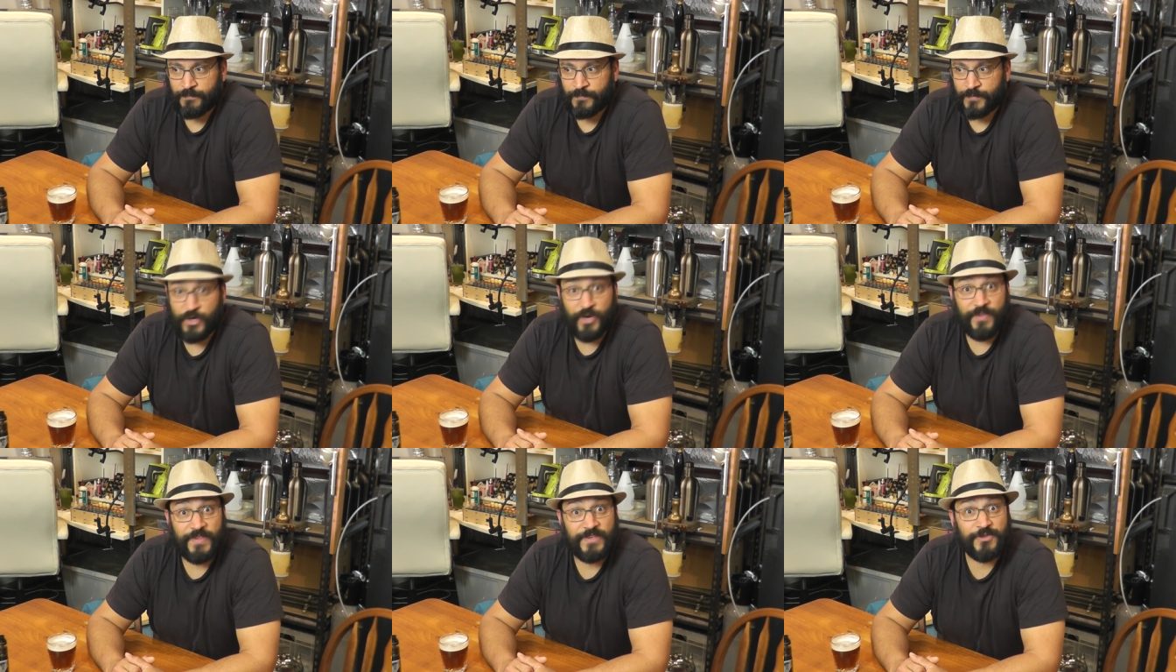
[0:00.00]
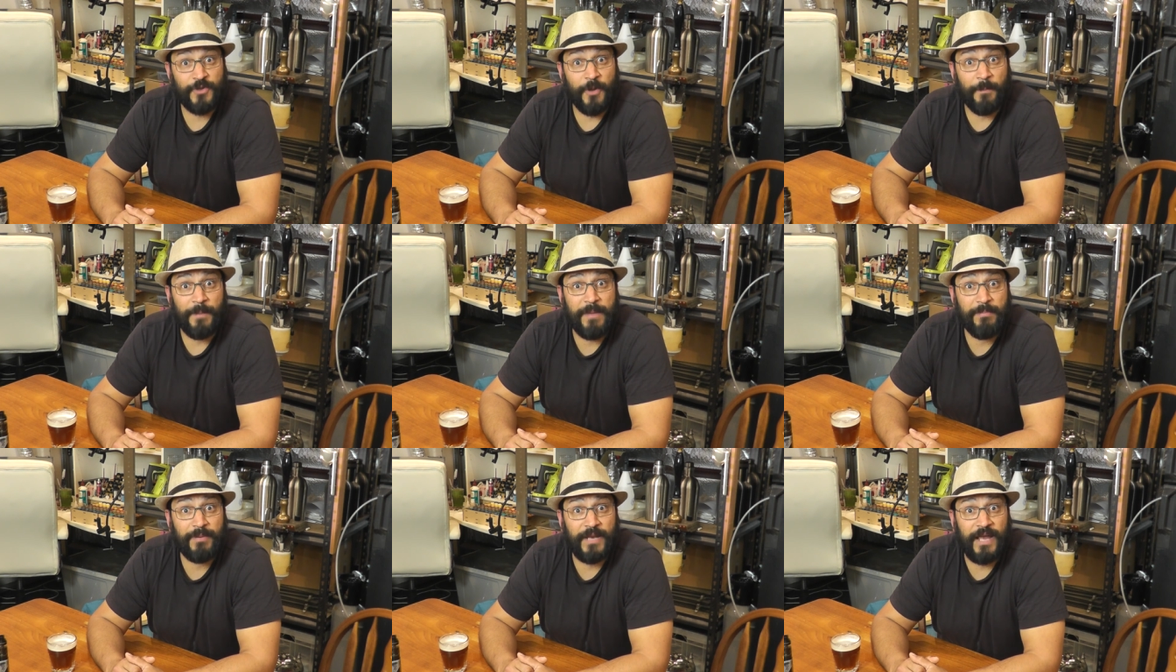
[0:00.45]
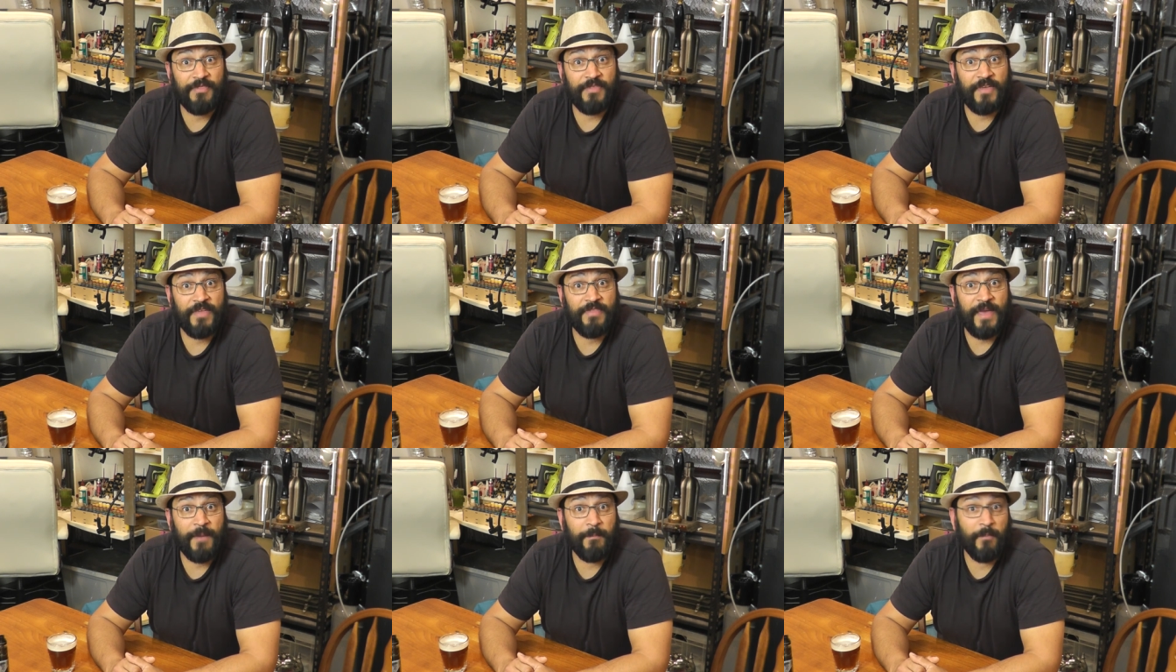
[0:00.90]
you know, there's not people out
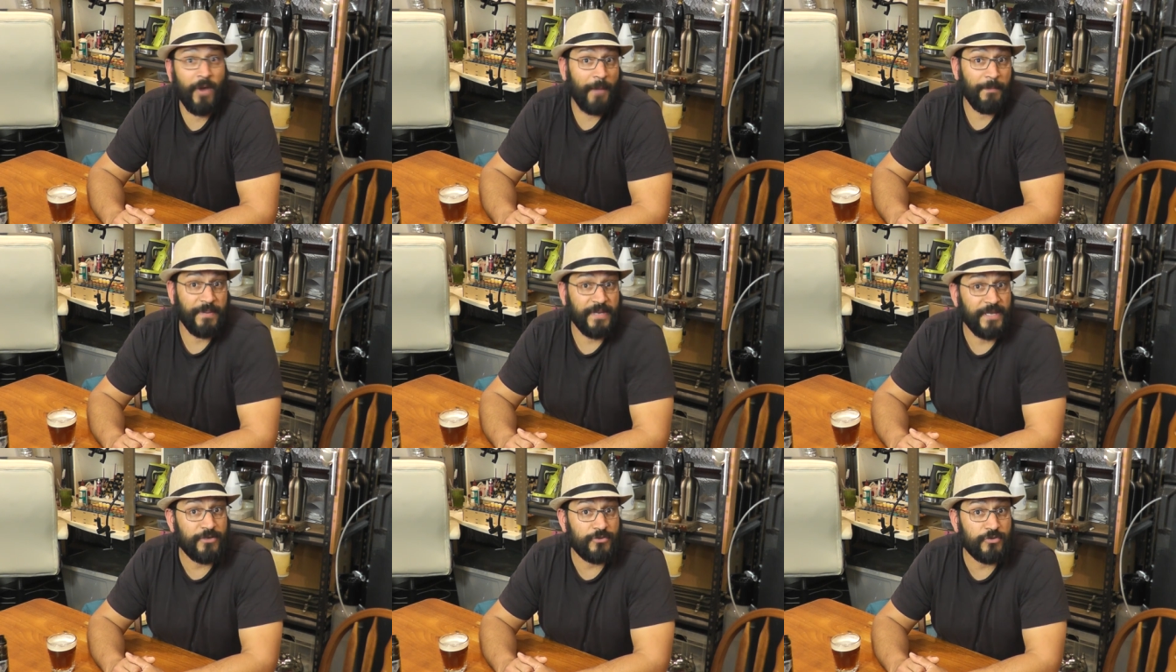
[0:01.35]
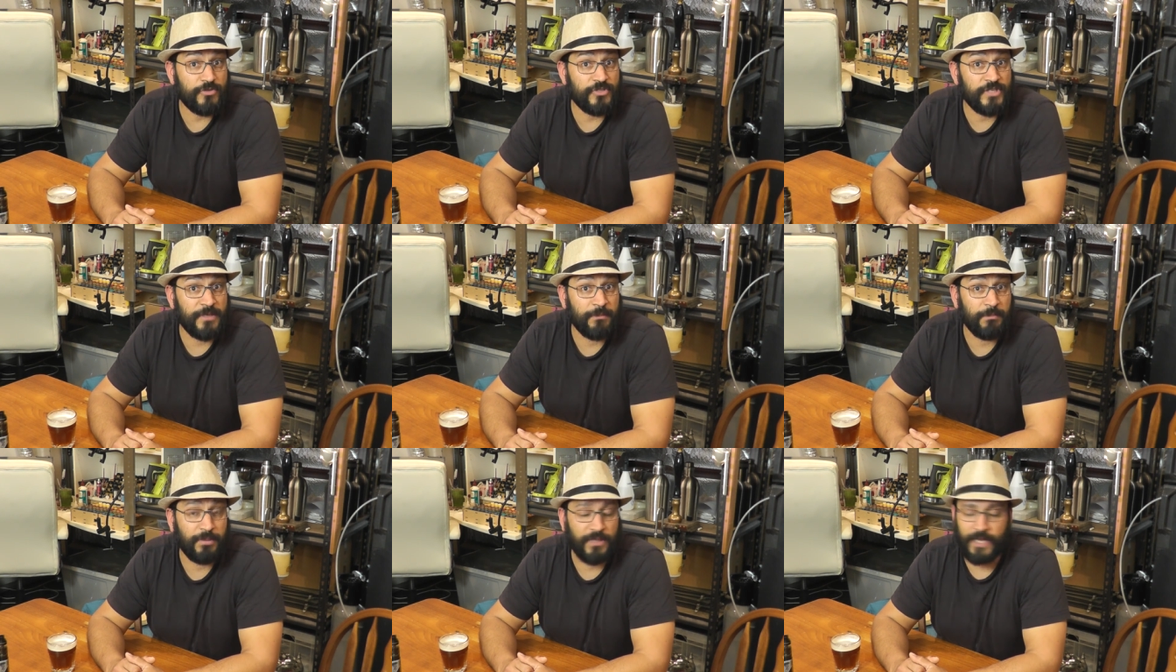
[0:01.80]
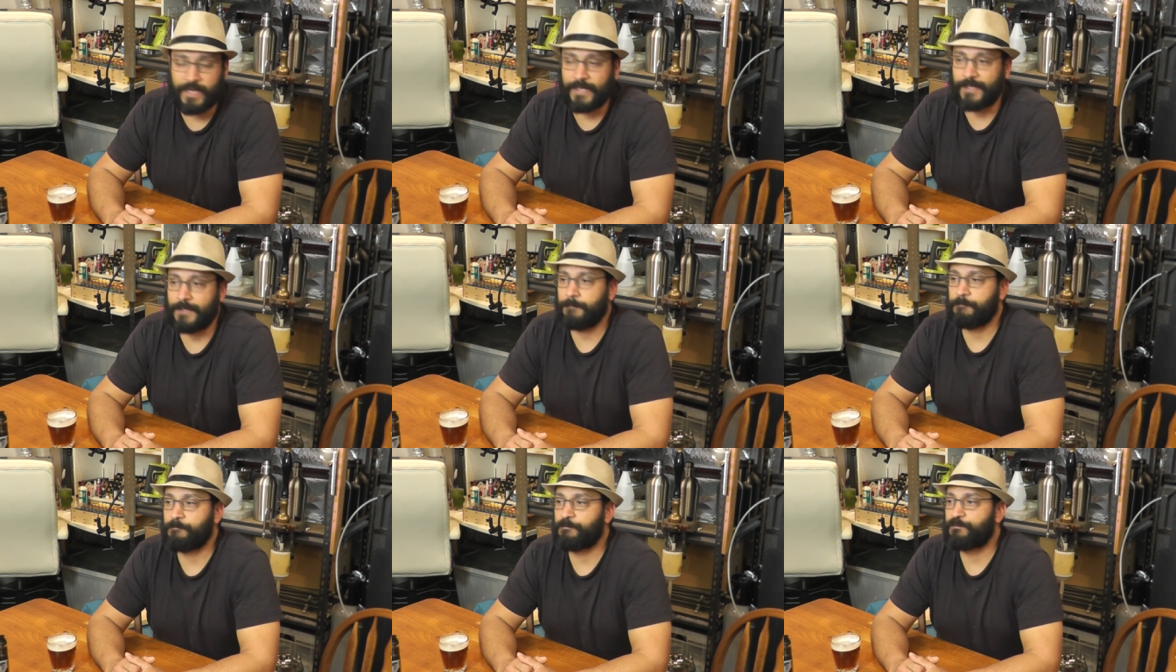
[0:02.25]
there that might be interested in playing.